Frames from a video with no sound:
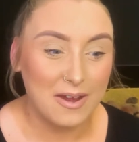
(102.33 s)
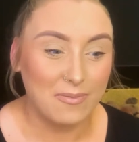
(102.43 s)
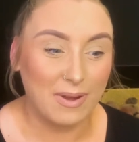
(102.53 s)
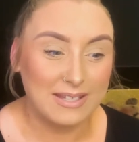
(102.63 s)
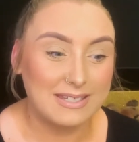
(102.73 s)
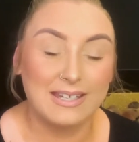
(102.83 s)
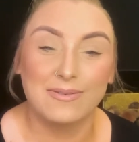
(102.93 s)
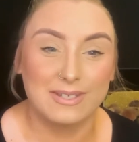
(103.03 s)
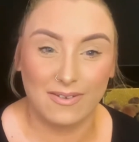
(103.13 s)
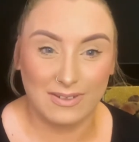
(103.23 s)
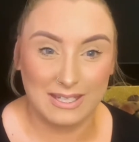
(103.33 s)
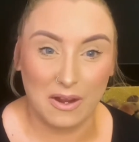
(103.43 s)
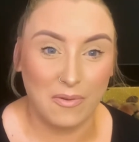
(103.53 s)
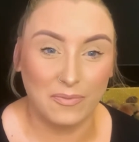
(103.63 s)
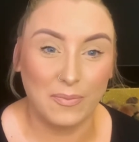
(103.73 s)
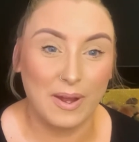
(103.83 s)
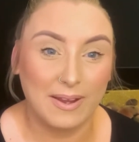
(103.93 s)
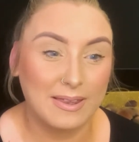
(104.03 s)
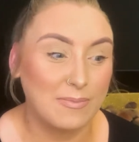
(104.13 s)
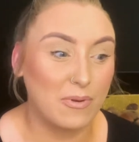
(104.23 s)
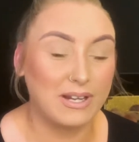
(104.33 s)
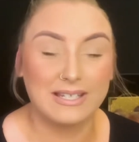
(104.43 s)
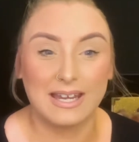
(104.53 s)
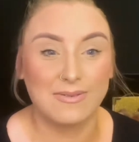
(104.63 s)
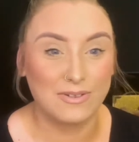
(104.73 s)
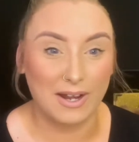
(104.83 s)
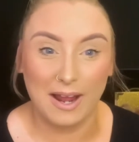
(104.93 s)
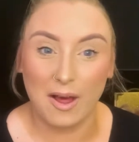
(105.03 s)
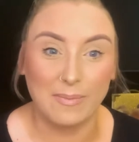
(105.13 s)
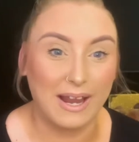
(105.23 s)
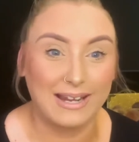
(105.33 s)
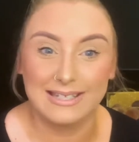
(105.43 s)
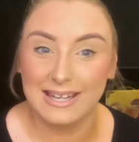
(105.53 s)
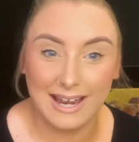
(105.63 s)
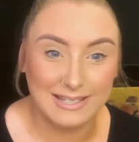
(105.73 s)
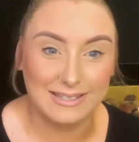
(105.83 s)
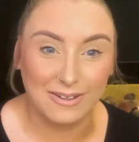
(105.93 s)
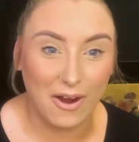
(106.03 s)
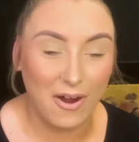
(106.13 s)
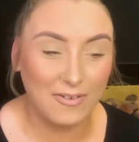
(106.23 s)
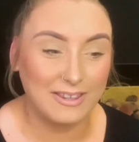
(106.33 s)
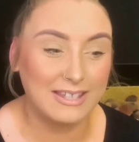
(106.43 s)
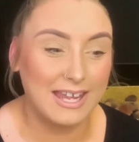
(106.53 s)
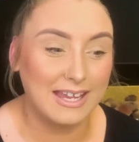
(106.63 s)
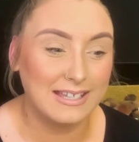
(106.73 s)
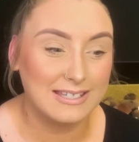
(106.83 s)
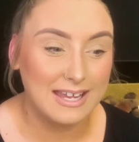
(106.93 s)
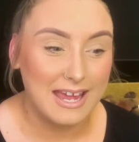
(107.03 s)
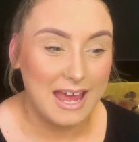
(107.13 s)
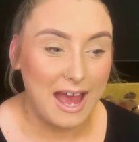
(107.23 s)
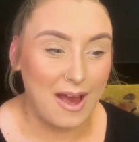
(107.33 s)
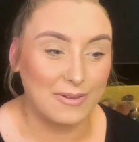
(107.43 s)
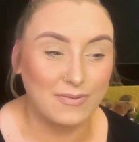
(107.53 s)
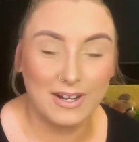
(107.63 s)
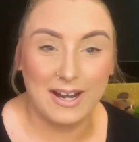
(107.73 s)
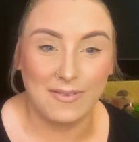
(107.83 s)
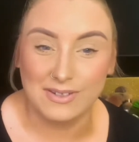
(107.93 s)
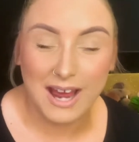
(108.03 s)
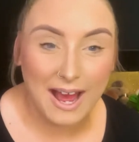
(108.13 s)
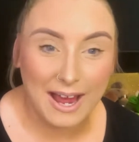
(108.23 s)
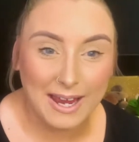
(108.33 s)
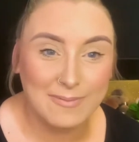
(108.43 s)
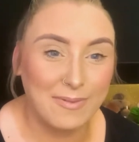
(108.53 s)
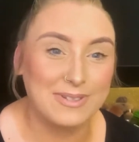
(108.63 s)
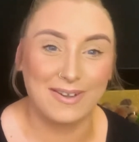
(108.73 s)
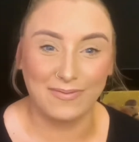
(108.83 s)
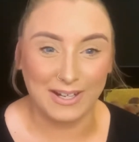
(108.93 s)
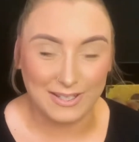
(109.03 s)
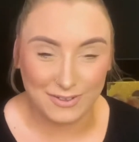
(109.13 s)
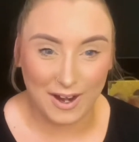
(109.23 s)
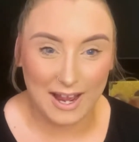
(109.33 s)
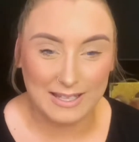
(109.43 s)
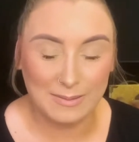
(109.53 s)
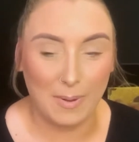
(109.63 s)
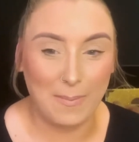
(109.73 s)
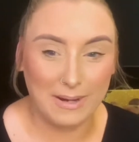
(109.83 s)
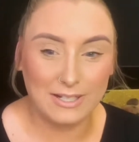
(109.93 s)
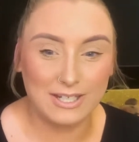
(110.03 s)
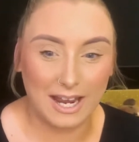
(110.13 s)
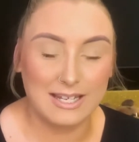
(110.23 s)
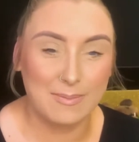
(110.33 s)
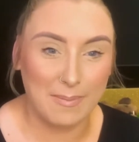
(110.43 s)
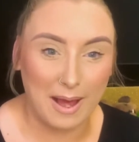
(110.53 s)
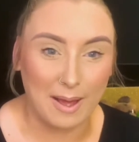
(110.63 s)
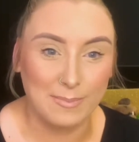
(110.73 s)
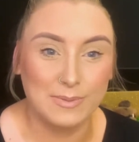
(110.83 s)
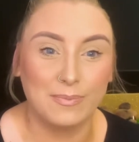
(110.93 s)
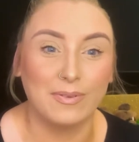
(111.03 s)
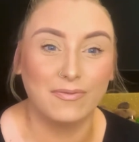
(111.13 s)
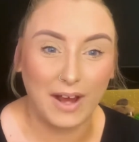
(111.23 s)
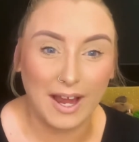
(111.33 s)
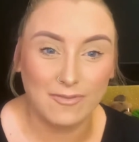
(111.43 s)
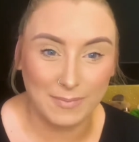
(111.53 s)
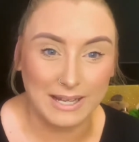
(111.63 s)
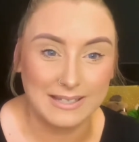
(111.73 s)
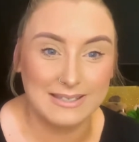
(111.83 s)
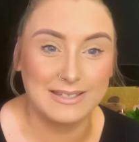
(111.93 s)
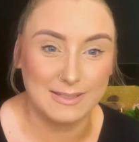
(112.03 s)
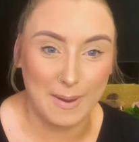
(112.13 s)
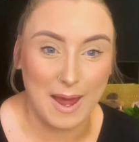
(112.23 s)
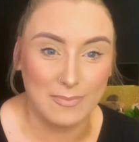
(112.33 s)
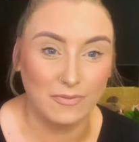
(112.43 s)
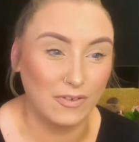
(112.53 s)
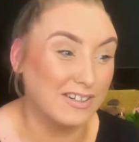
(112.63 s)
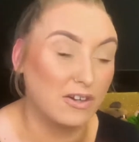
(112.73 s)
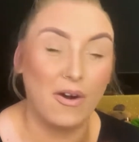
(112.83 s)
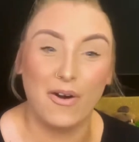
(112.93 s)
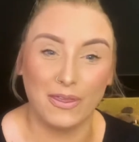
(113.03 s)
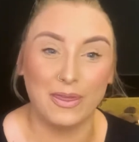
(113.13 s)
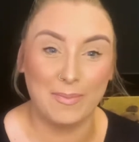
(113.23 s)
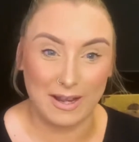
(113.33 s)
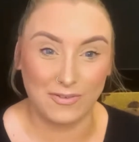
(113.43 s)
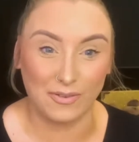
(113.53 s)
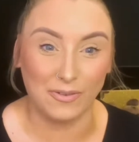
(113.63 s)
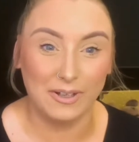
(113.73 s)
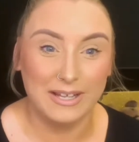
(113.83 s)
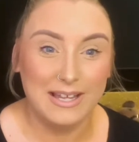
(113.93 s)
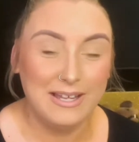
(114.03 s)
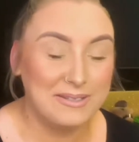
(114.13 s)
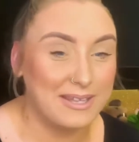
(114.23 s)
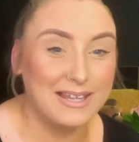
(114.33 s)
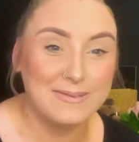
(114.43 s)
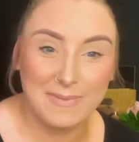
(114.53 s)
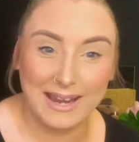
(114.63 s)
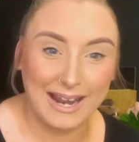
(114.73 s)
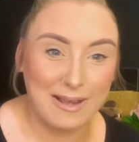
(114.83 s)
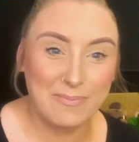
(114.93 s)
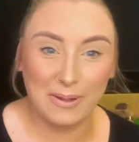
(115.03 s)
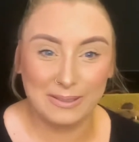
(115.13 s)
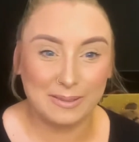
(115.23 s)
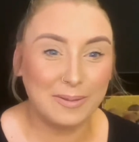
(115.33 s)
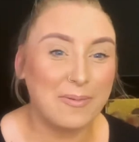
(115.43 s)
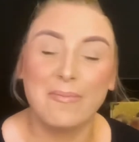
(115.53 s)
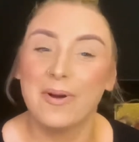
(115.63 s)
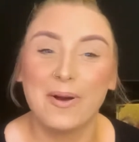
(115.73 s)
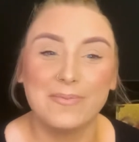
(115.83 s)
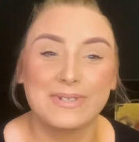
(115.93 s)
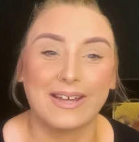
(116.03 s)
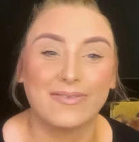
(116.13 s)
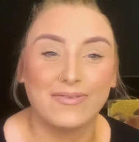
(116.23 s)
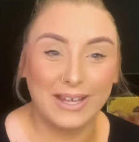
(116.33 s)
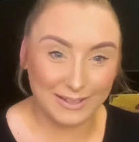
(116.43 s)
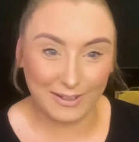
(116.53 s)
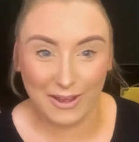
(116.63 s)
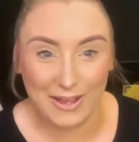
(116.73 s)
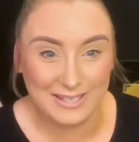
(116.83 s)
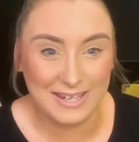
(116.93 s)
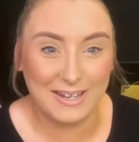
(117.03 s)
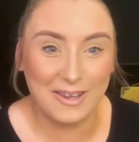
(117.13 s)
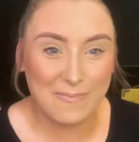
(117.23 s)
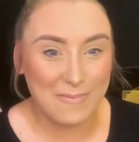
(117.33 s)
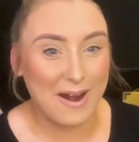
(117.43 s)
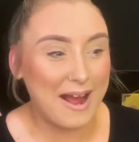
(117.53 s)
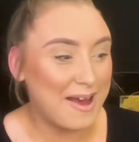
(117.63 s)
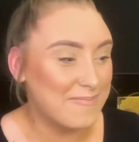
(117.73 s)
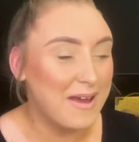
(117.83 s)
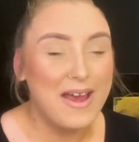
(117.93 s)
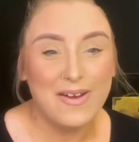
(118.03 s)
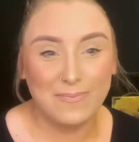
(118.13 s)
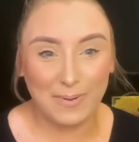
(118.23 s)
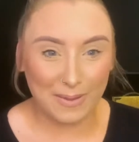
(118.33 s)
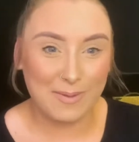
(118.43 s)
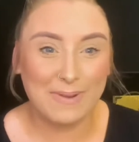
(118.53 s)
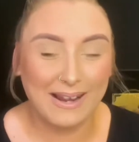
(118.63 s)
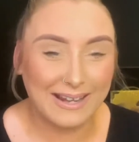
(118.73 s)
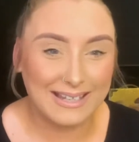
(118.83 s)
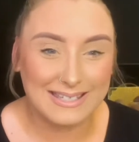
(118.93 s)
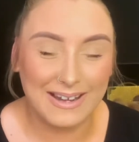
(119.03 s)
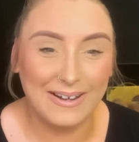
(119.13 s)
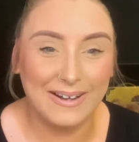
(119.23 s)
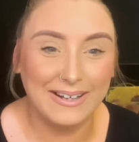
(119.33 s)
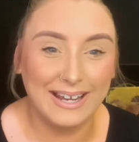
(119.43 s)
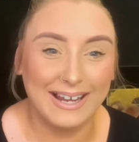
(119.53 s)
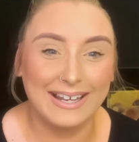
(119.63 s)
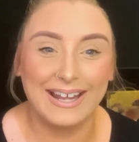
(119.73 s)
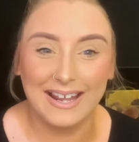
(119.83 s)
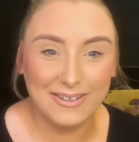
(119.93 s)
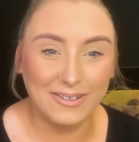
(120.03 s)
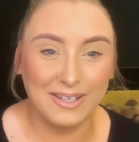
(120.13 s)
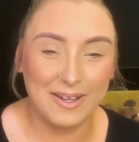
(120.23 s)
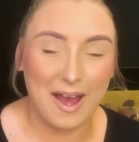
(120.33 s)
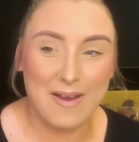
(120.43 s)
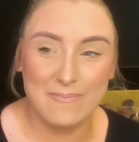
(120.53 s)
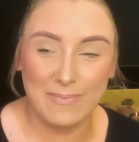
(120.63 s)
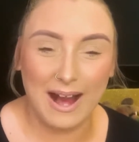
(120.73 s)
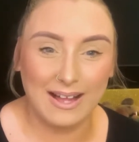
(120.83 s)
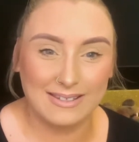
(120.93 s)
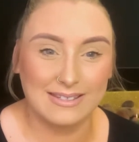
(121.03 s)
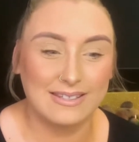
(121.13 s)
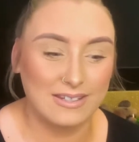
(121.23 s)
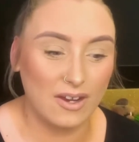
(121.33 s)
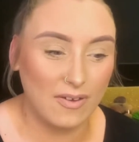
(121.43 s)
Westy was obviously up for work in the morning, so he was trying to help me like de-ice the car and things. I was running out of time, I was getting really stressed, but I managed to get to my mum's with 5 minutes to spare before I got on the metro. So there's me like pulled out of my mum's, like flinging the girls into the pram, putting the blankets on, like getting all the bags and stuff.